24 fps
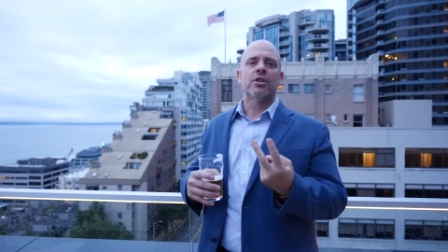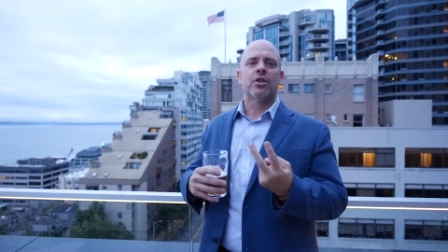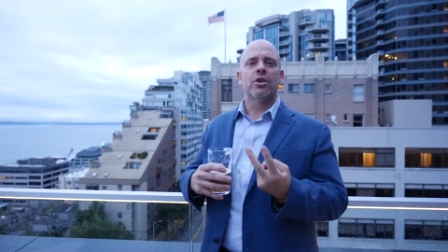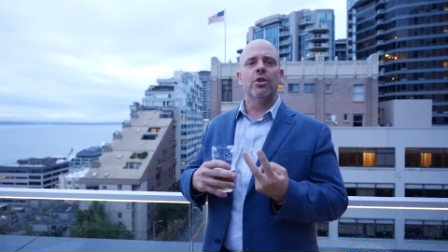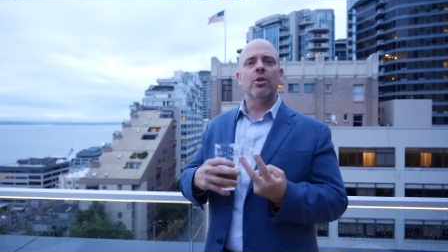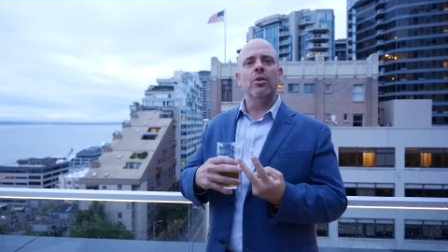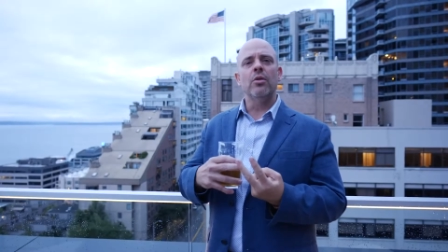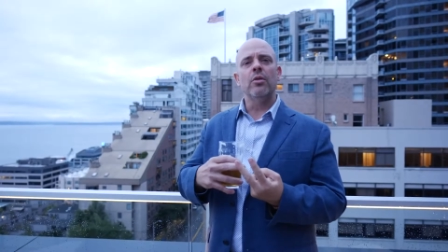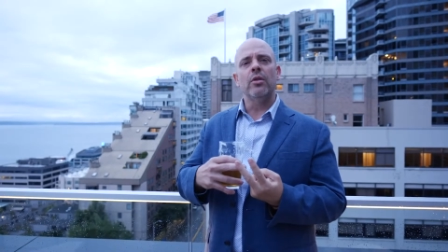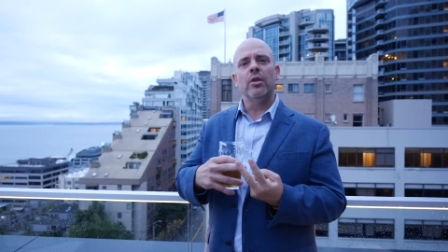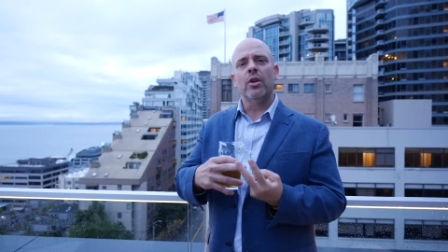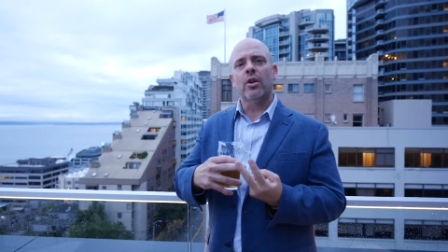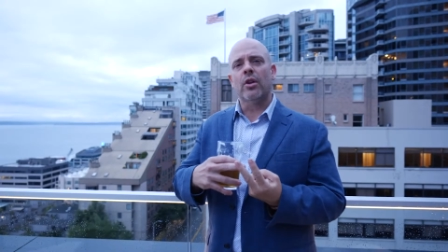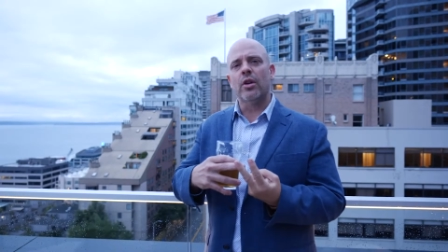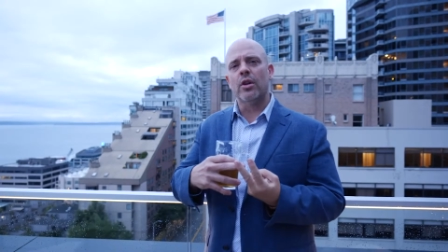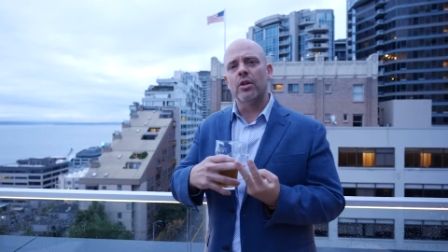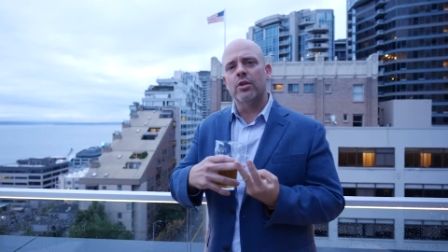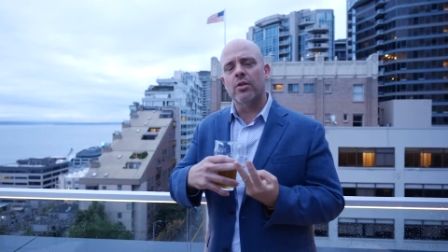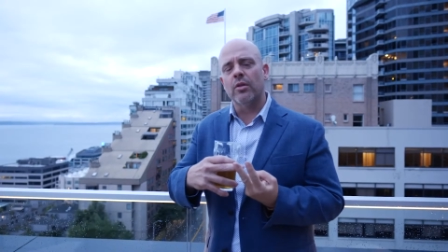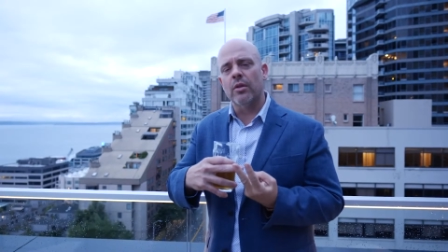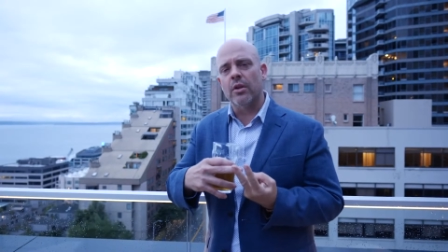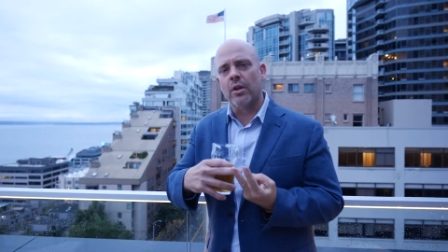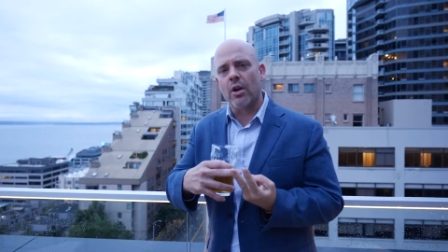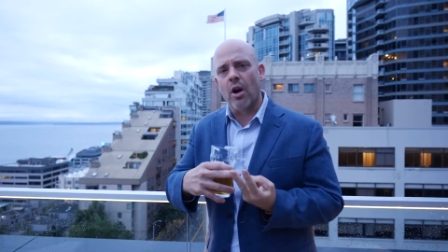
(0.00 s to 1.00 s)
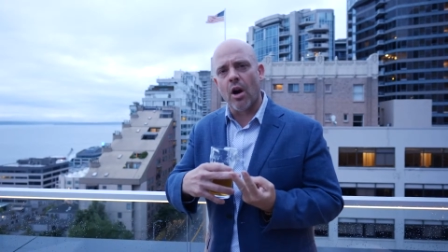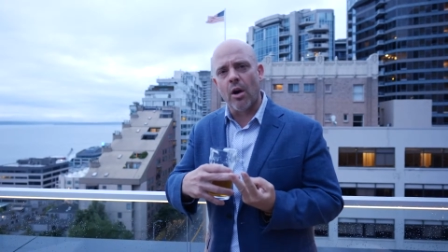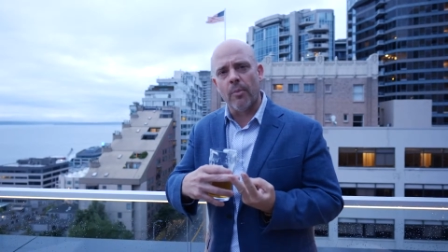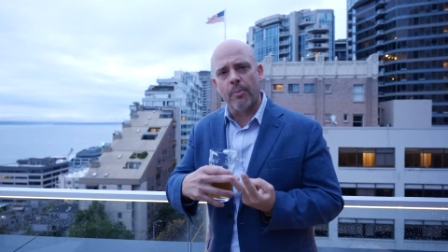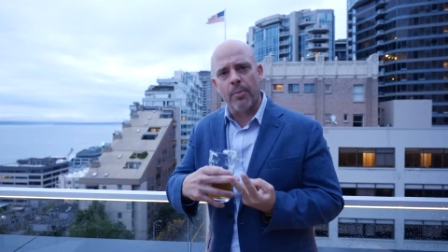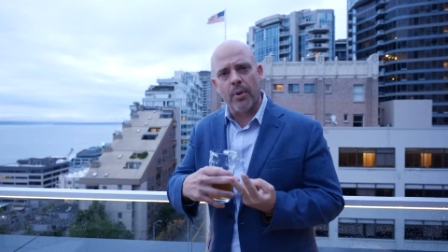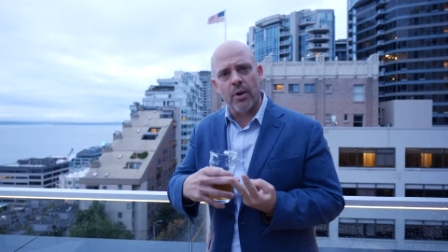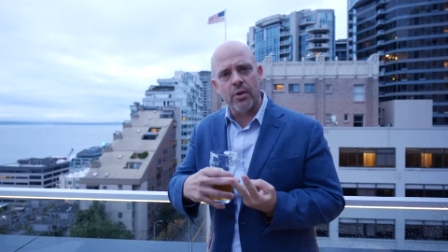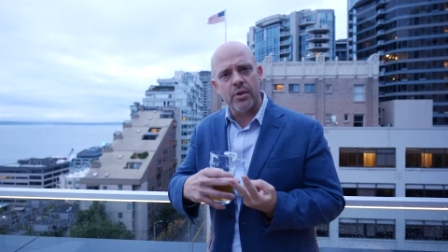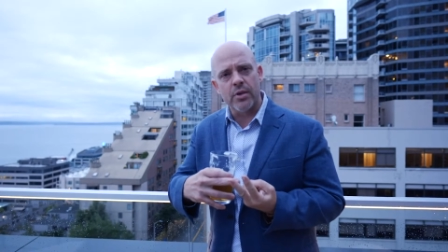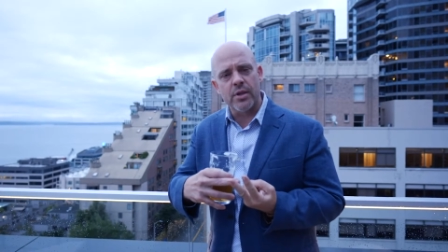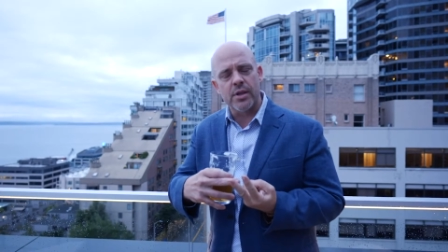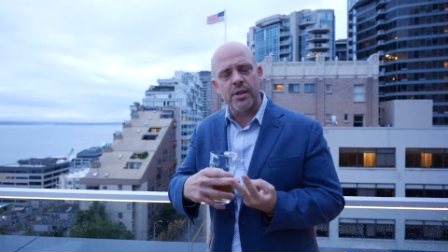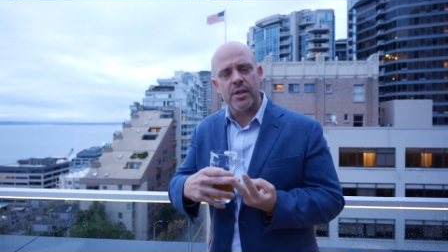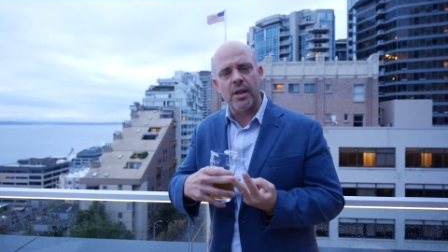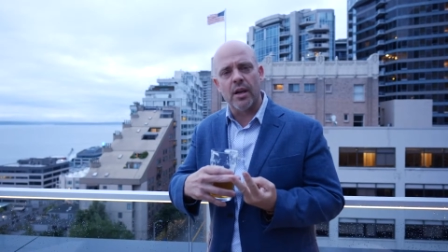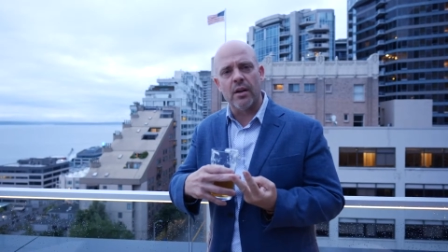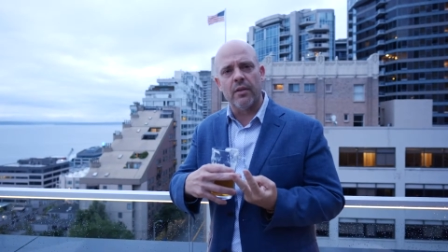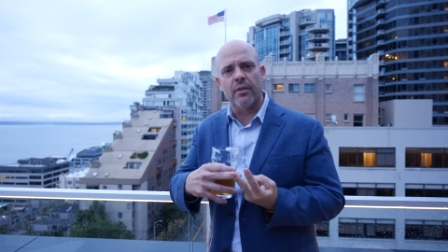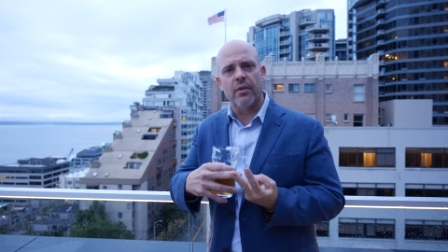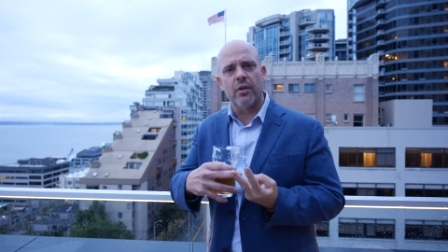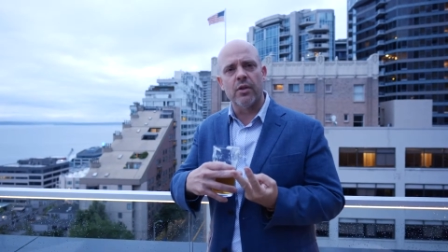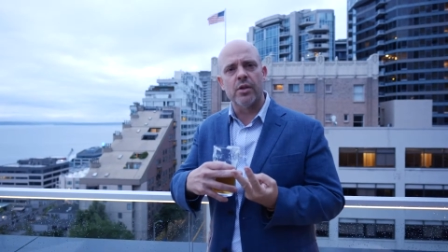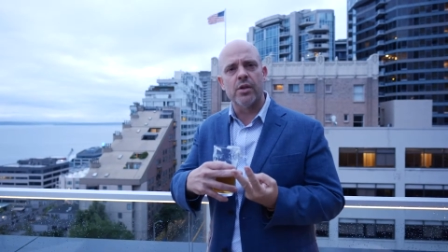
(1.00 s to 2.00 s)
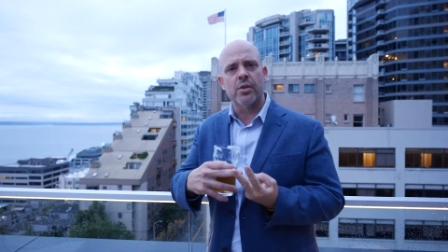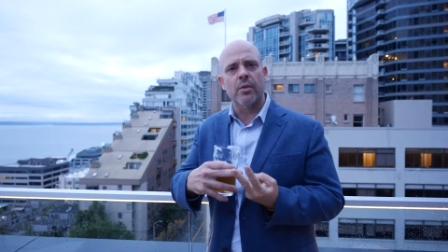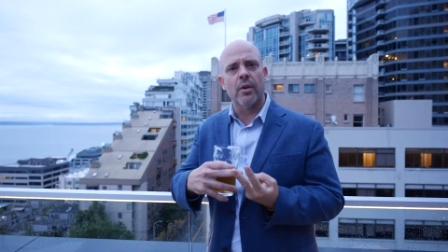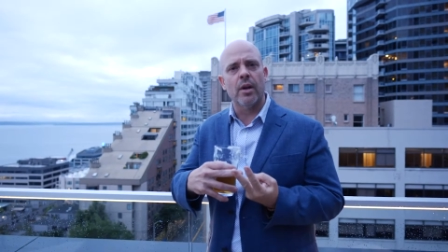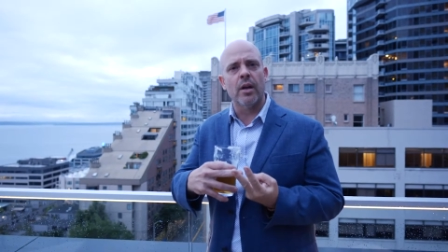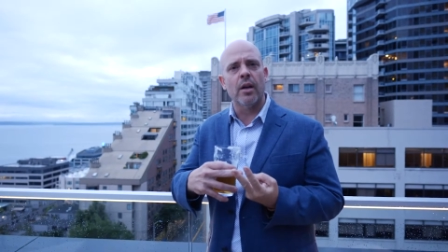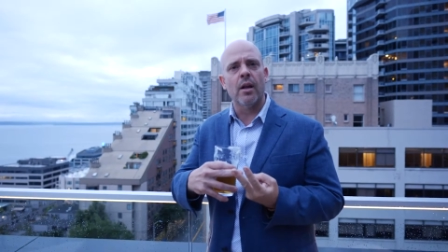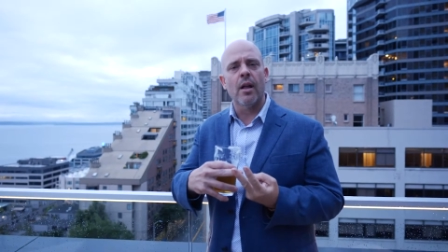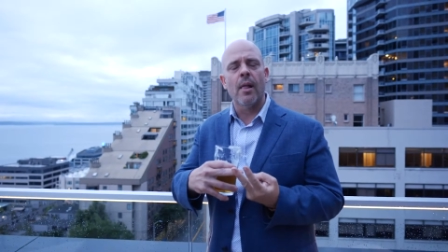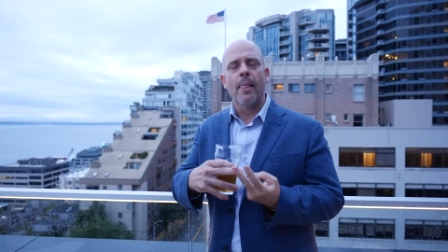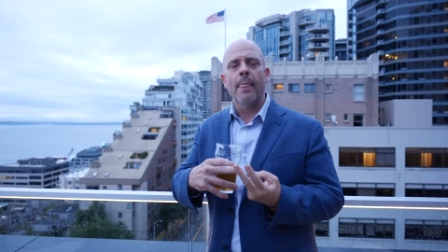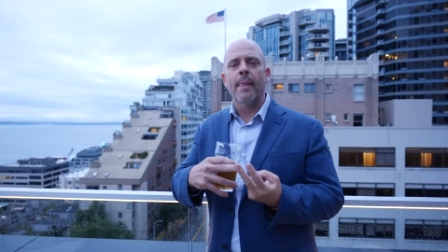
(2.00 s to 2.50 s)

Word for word: Two, you're gonna do the car purchase anniversary.